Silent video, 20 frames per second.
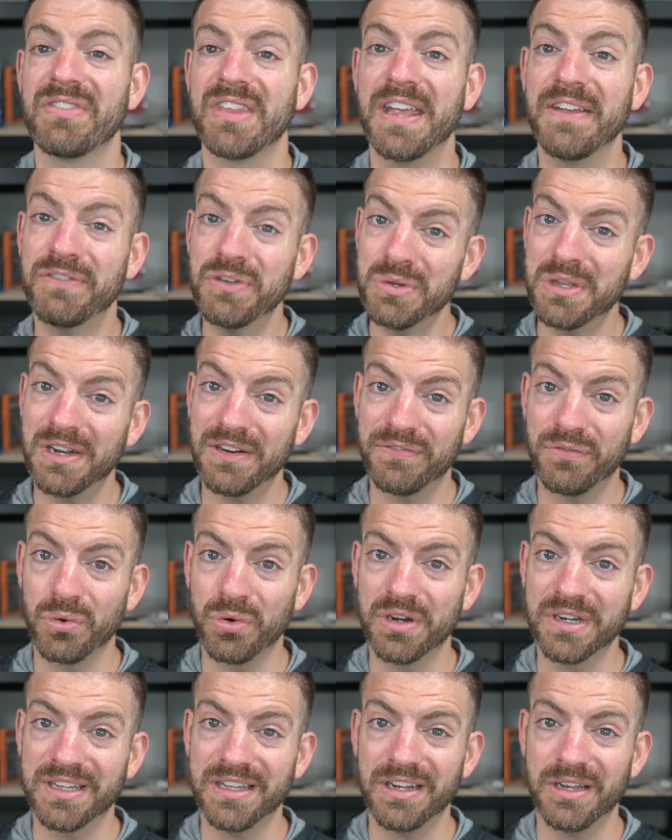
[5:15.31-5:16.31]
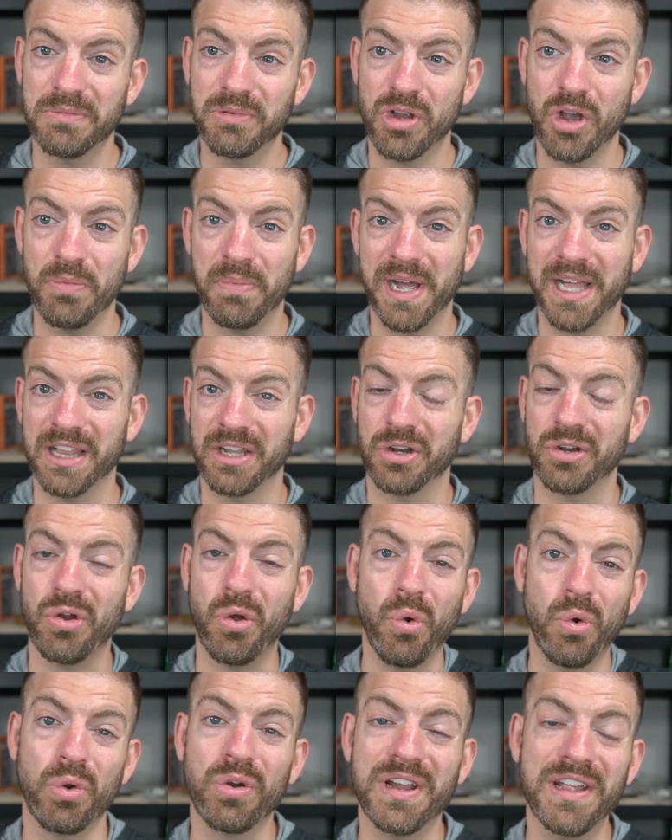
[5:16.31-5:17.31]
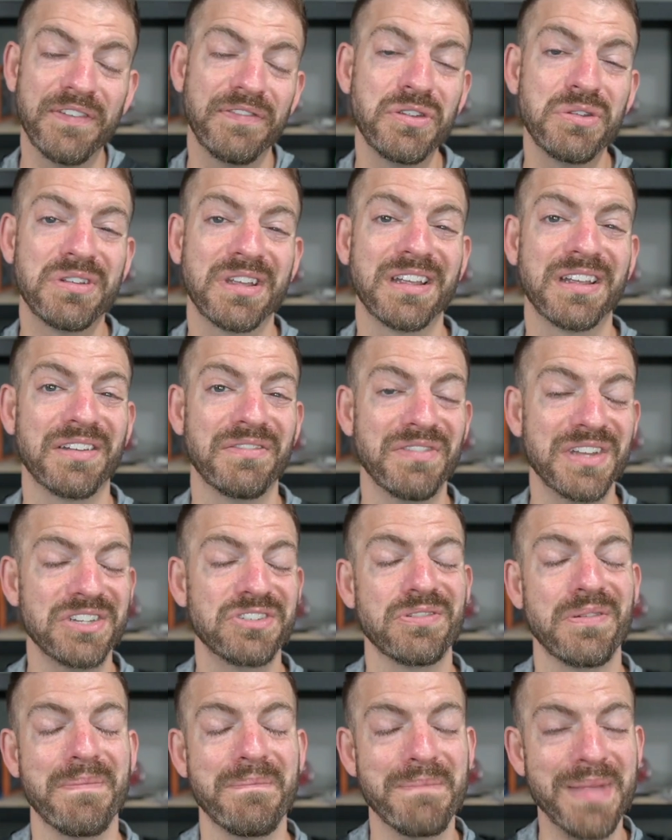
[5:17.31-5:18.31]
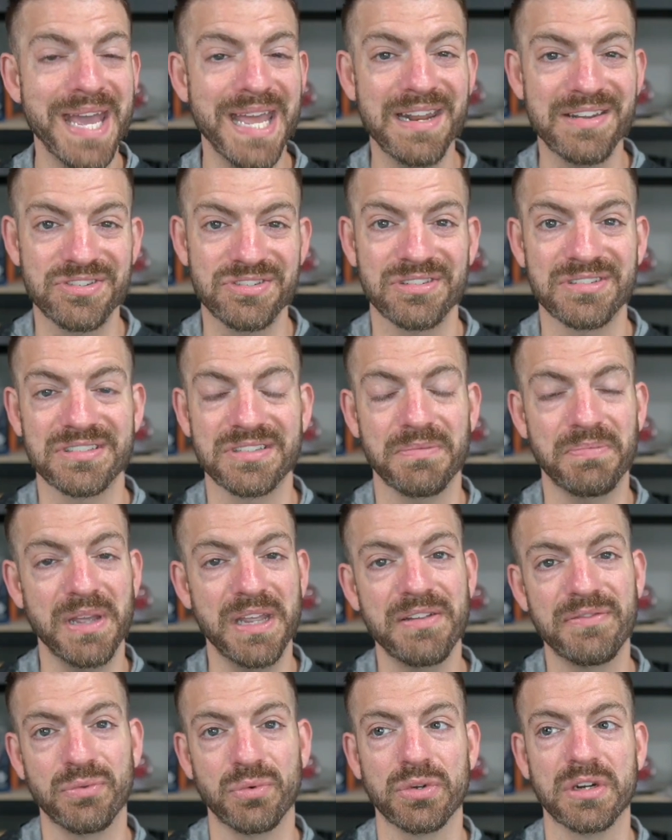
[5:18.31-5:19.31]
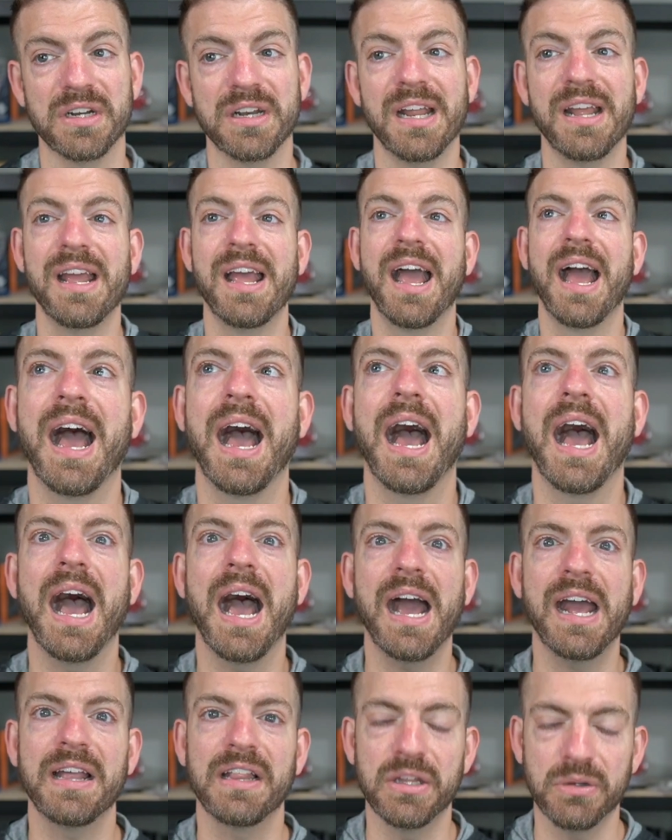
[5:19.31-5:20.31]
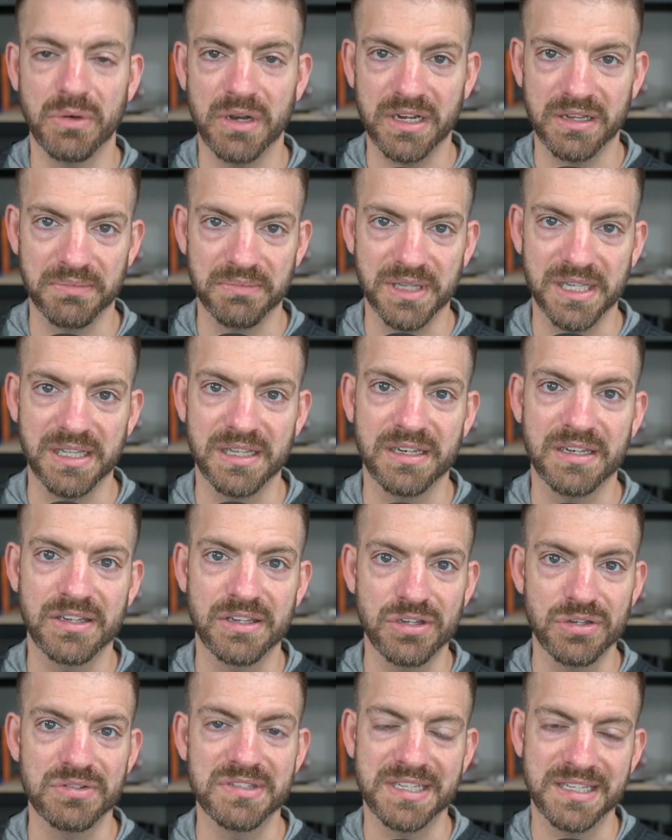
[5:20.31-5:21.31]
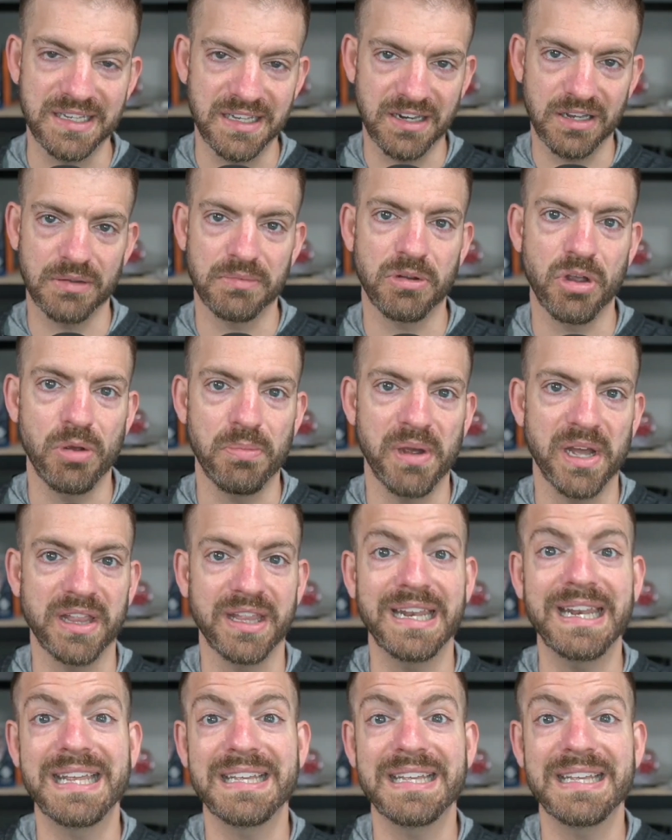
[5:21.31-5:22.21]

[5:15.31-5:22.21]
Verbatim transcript: If you can afford GitHub Copilot, or if you can convince your manager to pay for it, highly recommend using GitHub Copilot.